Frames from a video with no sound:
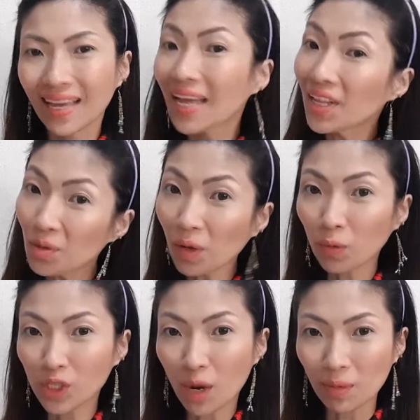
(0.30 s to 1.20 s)
Hello my
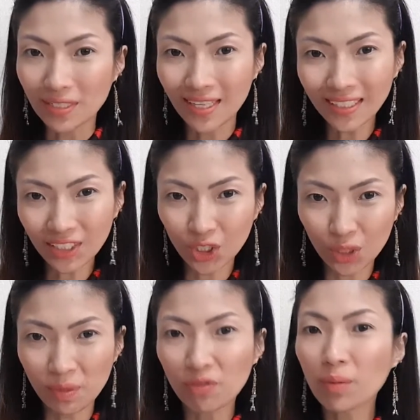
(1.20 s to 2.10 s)
wasabis, this is
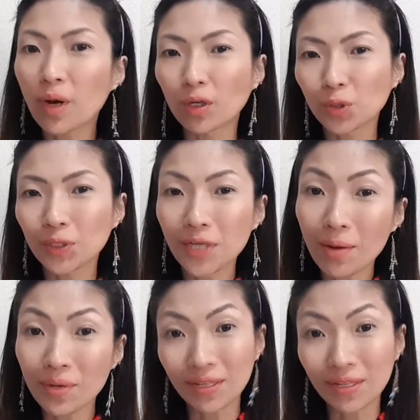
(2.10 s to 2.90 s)
Jirbie from Couchwasabi.